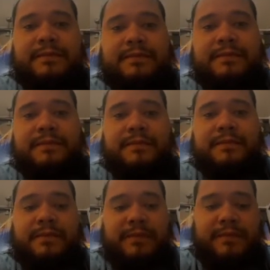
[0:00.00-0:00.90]

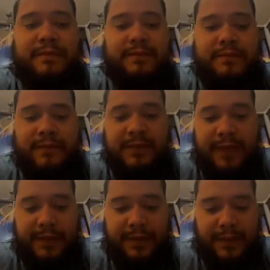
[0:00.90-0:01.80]

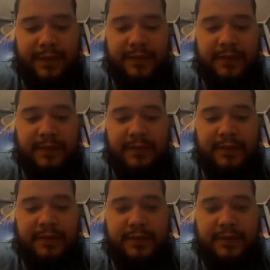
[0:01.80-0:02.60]
(silent)